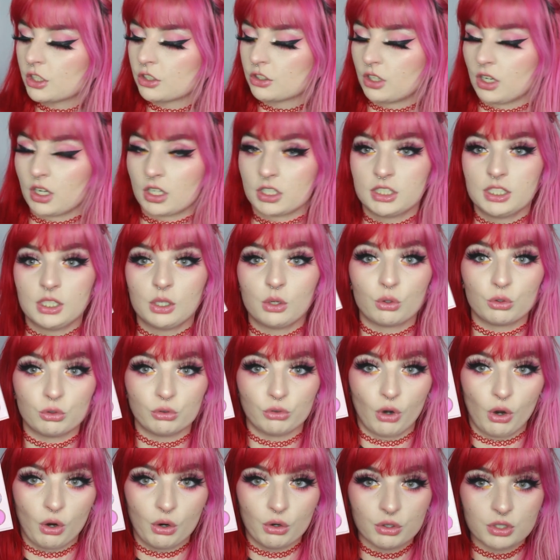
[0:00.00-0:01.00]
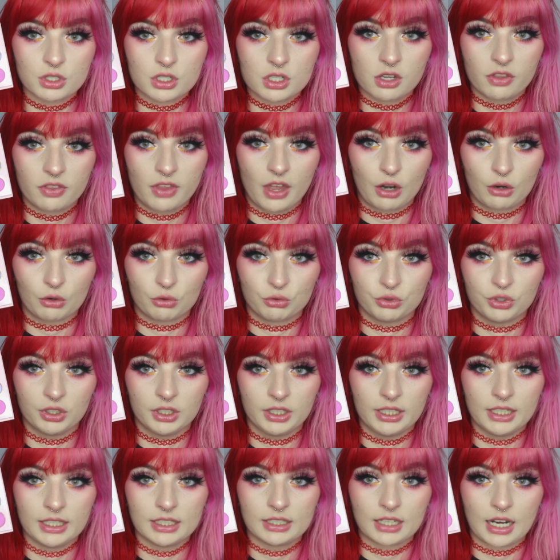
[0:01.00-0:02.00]
Tuxedo Rose. That
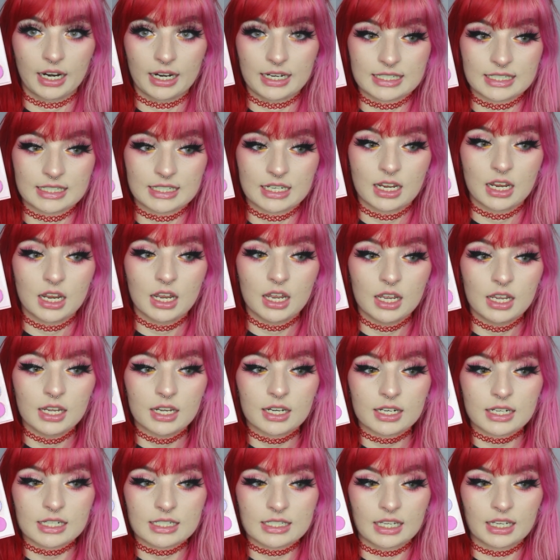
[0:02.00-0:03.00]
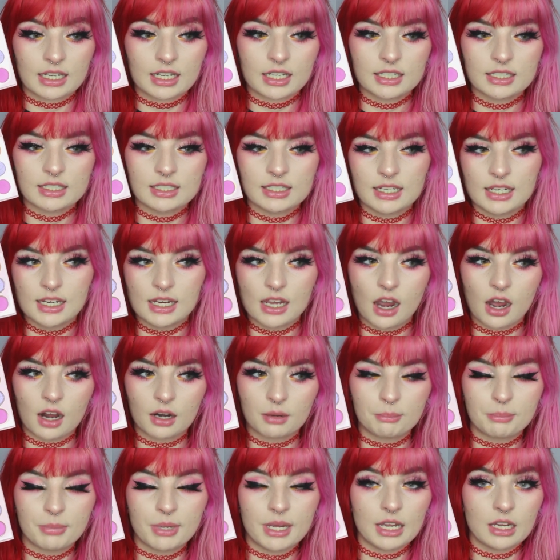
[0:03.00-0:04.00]
really nice, it's like a
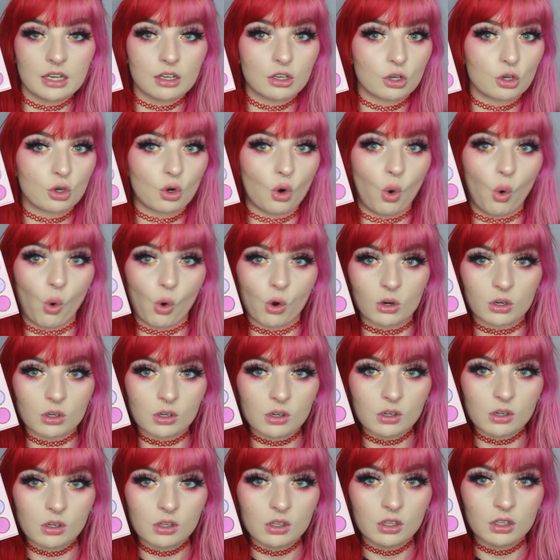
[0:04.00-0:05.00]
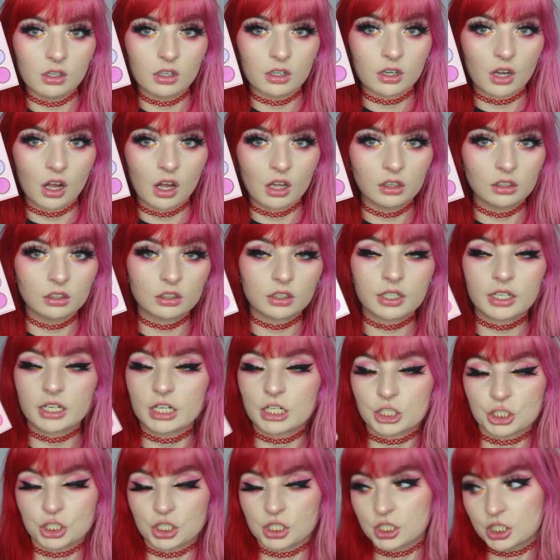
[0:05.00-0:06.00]
neon pink coral color.
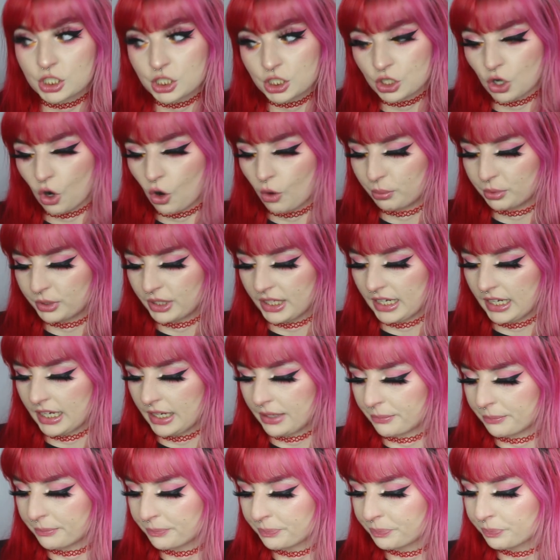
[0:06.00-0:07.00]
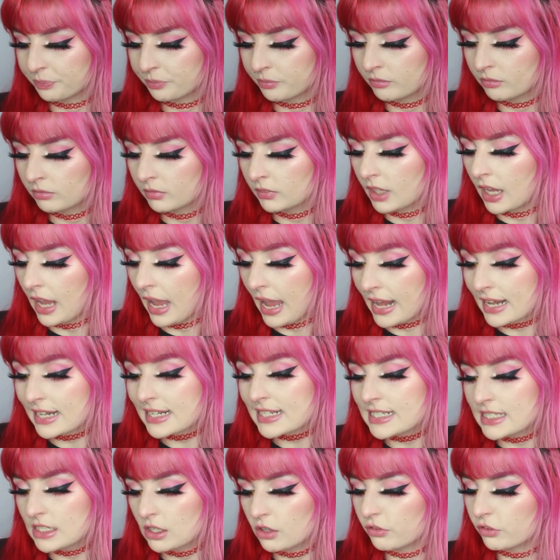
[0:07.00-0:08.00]
It's just so pretty.
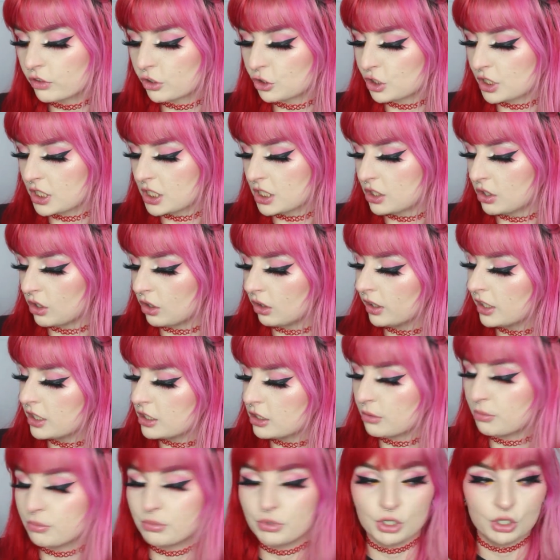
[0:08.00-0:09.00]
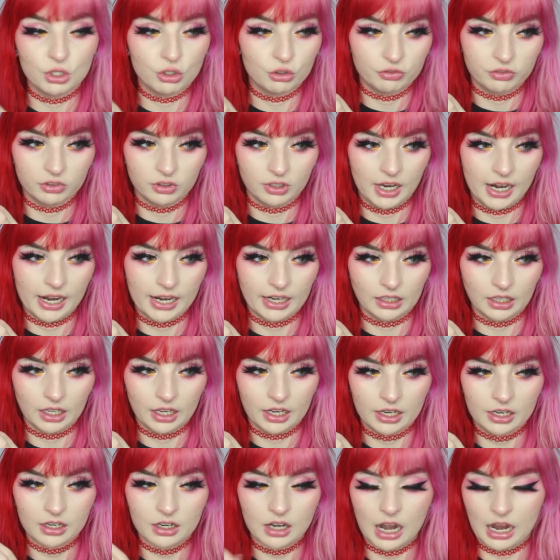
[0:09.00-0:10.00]
And Silver Crystal is a beautiful
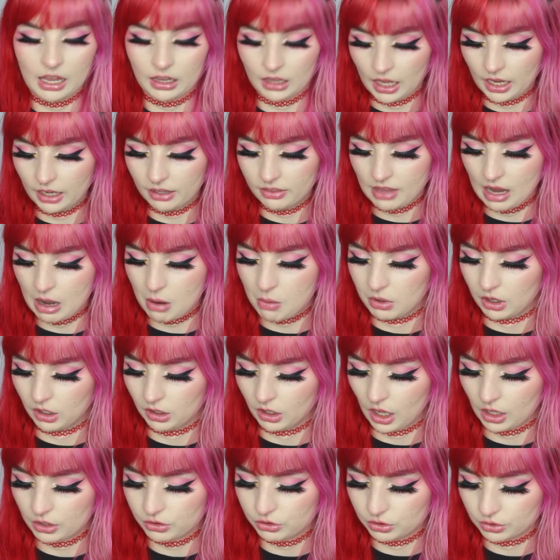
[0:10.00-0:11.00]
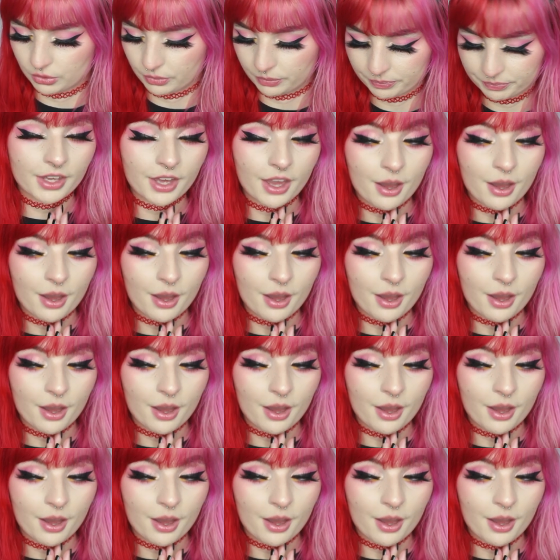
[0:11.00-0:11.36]
highlight. I like that one a lot too.